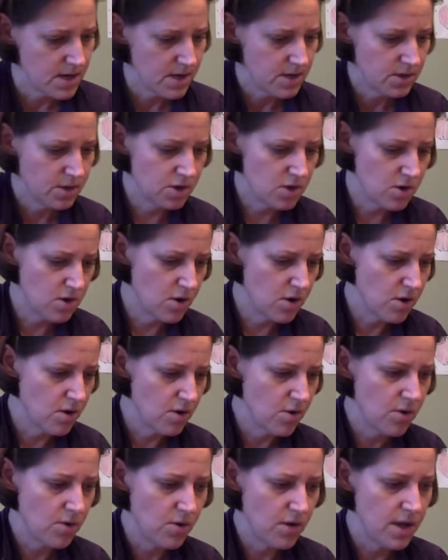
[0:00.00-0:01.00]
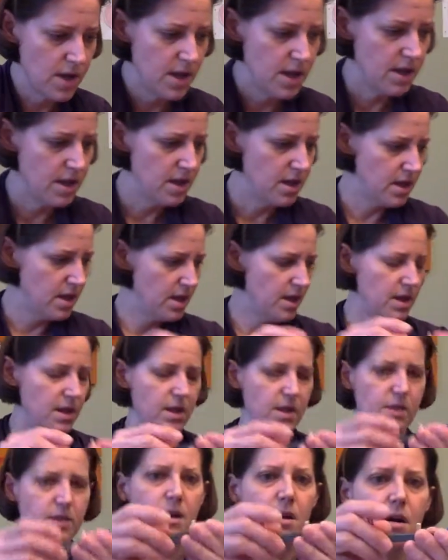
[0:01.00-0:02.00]
So
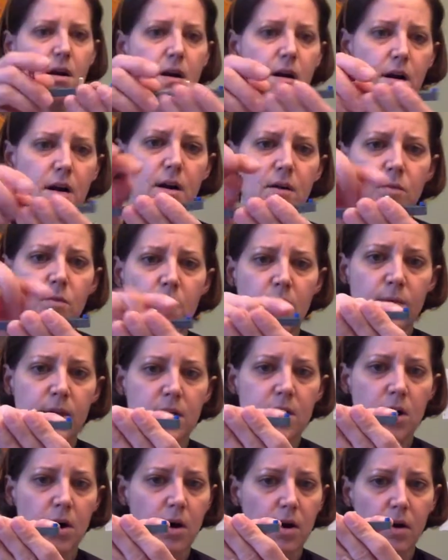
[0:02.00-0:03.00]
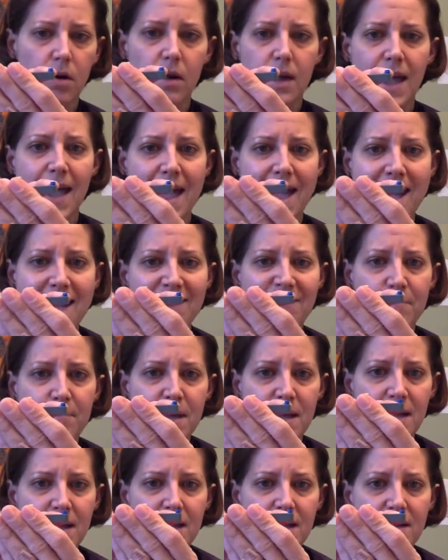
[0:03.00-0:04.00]
there are what we call half
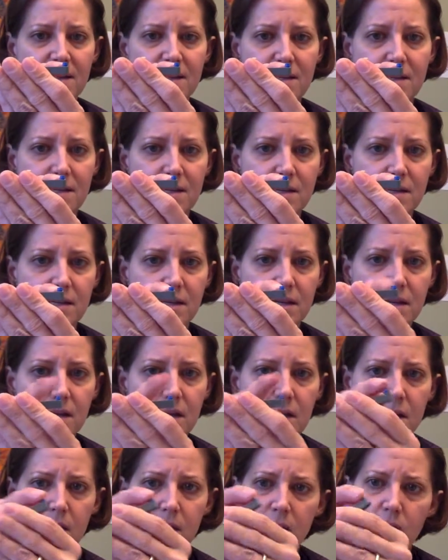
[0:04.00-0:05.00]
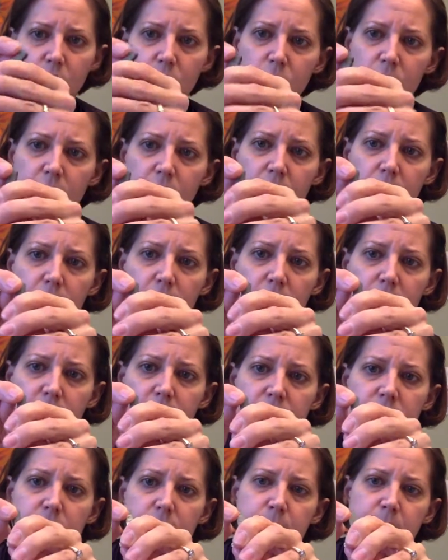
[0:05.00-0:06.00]
pegs, where it
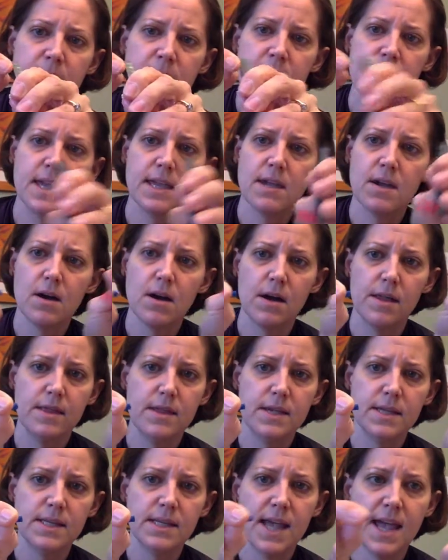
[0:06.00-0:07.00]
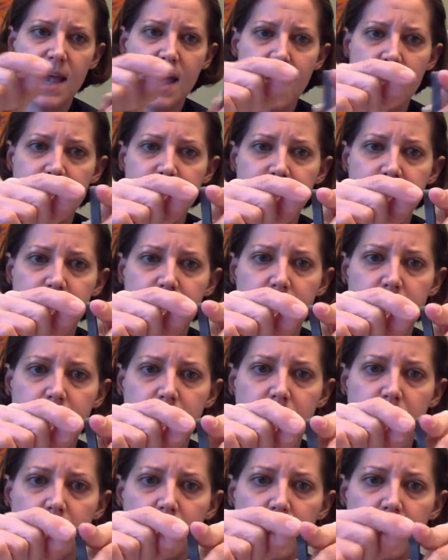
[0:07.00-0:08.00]
is a peg on this half
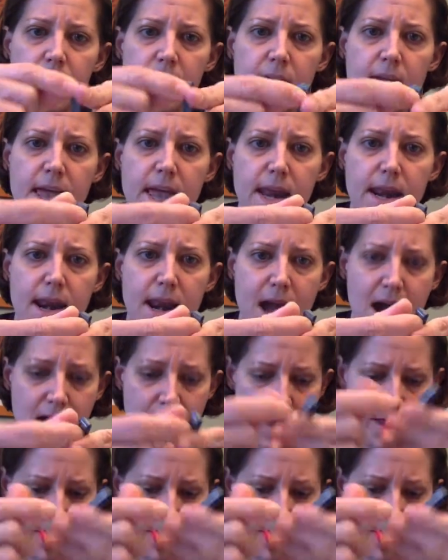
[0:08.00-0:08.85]
and not